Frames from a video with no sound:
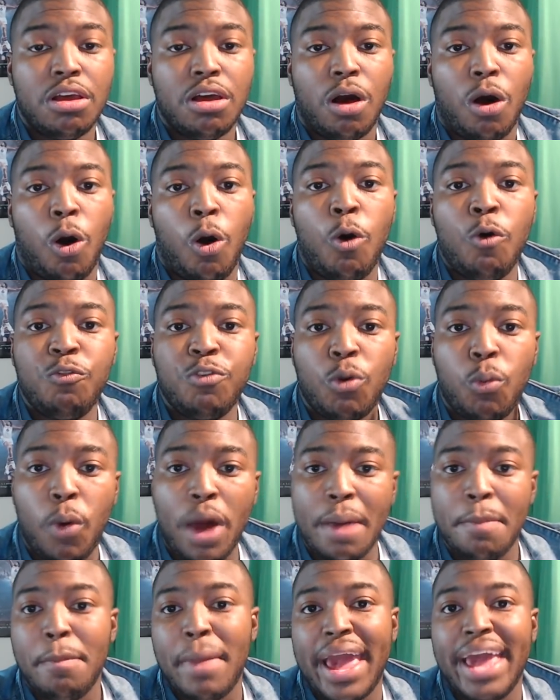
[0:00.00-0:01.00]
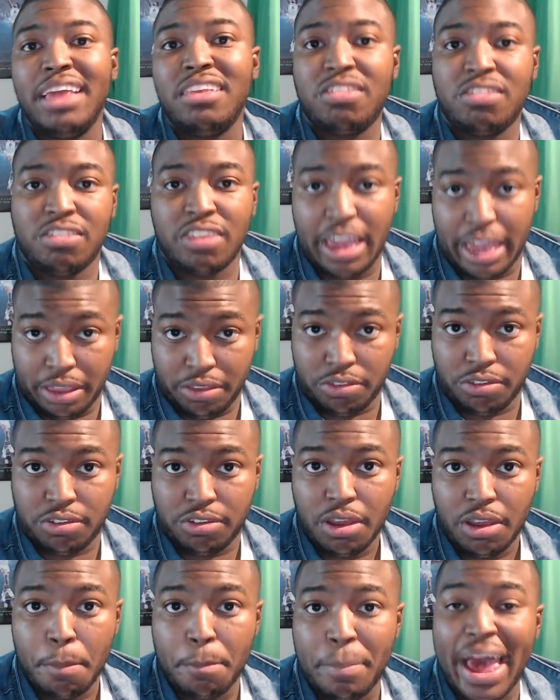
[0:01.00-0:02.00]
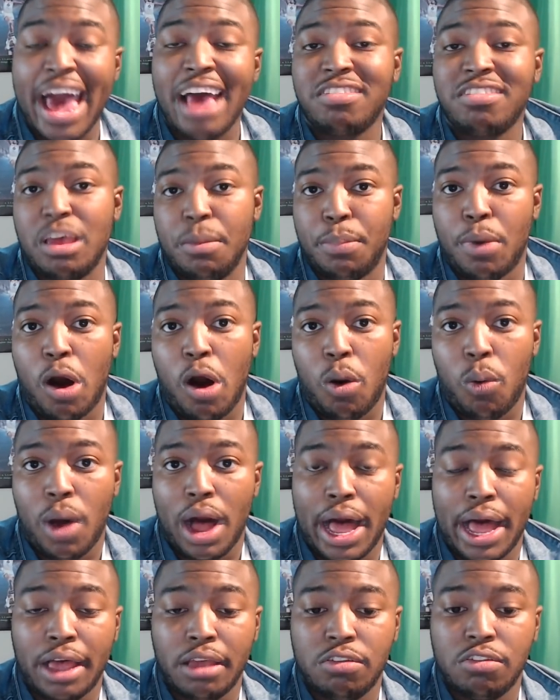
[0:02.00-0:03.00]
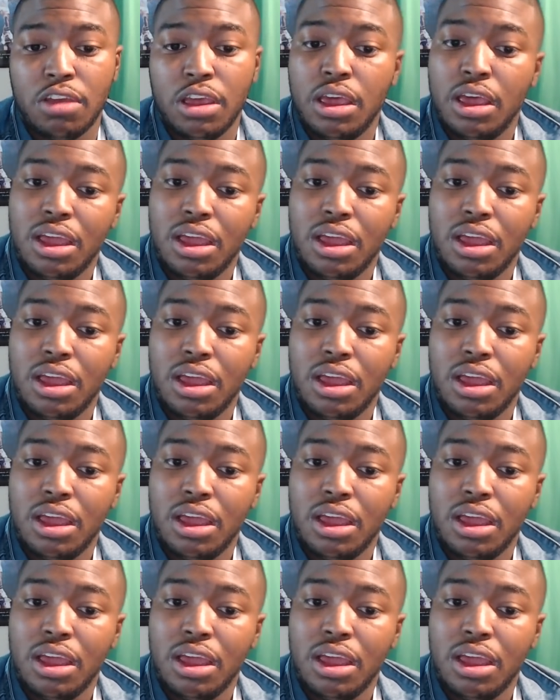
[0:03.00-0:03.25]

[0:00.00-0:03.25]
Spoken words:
over what made sense, basketball-wise.